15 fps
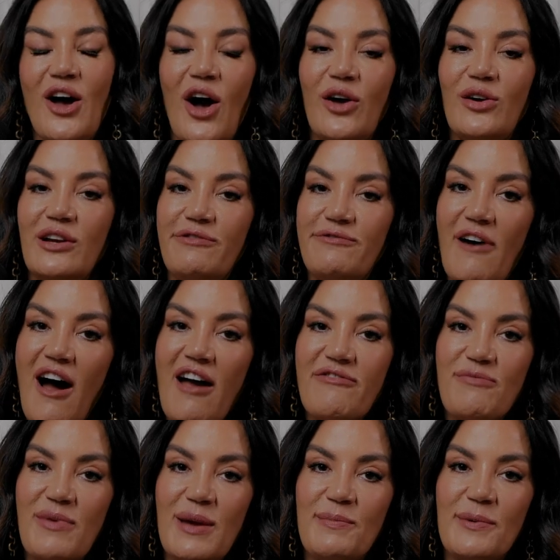Only
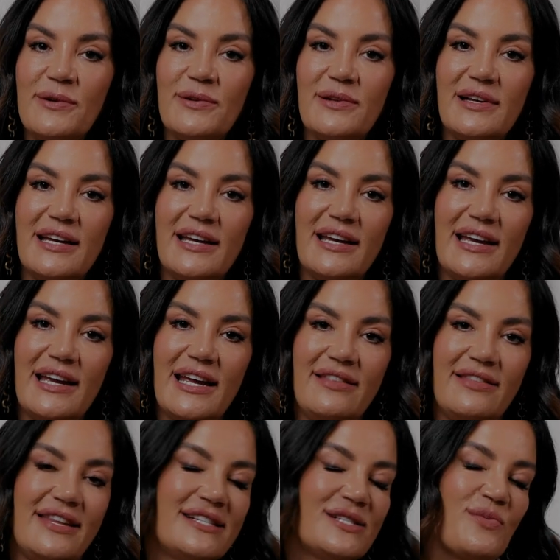5 people
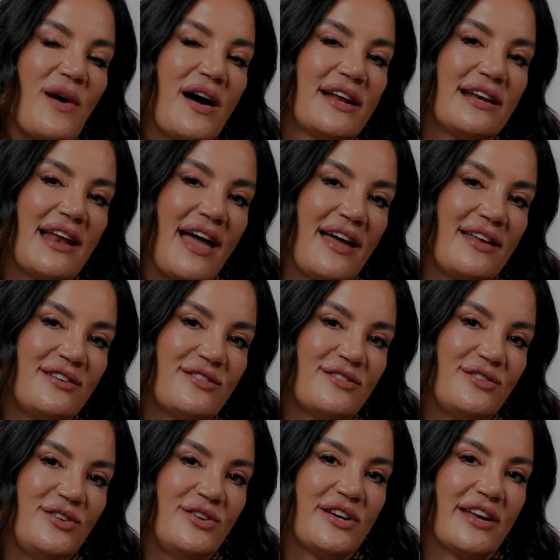in this wide land,
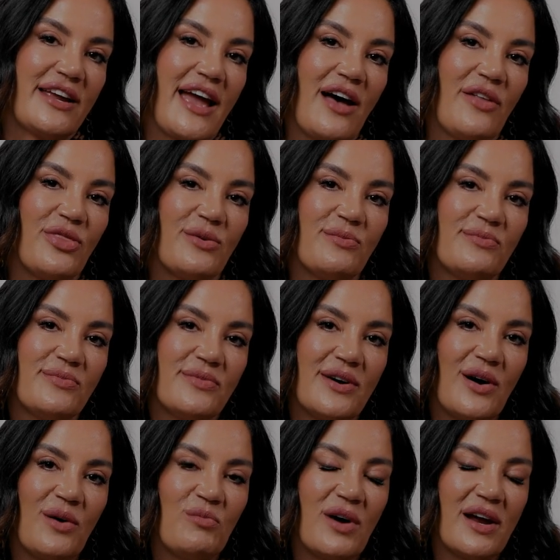you can count them
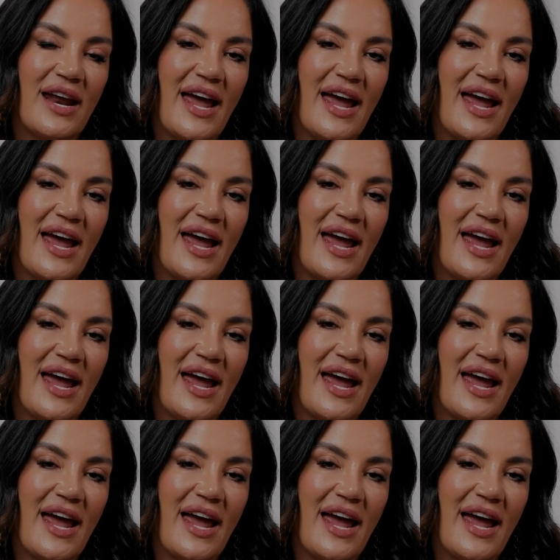on one